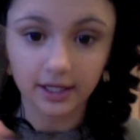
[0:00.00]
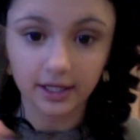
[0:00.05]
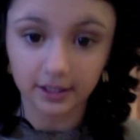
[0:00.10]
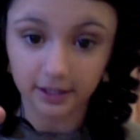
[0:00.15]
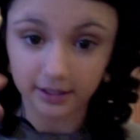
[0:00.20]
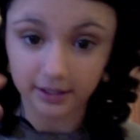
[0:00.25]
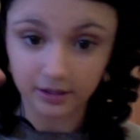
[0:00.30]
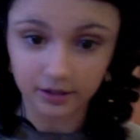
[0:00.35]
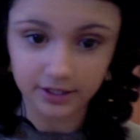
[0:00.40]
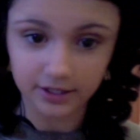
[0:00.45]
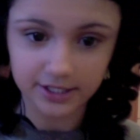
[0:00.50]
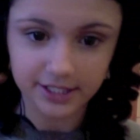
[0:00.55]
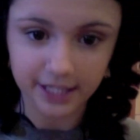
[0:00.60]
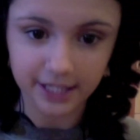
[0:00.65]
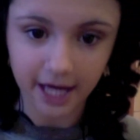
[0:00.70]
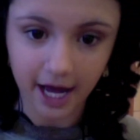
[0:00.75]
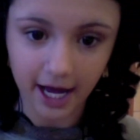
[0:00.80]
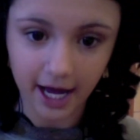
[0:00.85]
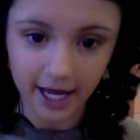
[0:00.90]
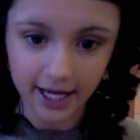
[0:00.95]
littlest
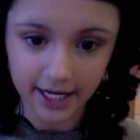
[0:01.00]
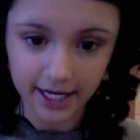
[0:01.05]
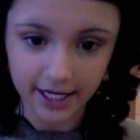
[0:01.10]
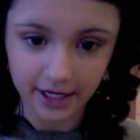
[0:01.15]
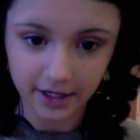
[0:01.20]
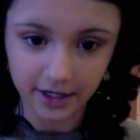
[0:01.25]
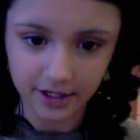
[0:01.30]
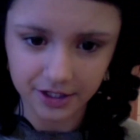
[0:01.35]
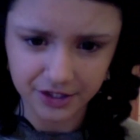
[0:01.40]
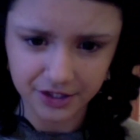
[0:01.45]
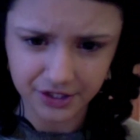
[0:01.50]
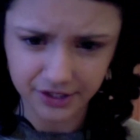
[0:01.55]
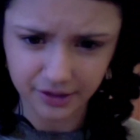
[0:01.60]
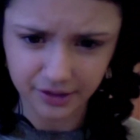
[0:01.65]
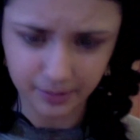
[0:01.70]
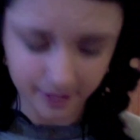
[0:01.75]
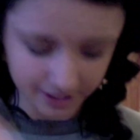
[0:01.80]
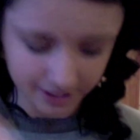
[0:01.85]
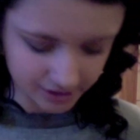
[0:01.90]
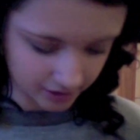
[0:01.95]
guy here, just the little
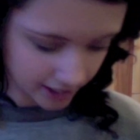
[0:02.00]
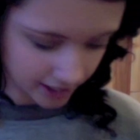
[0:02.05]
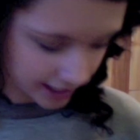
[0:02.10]
pencil guy.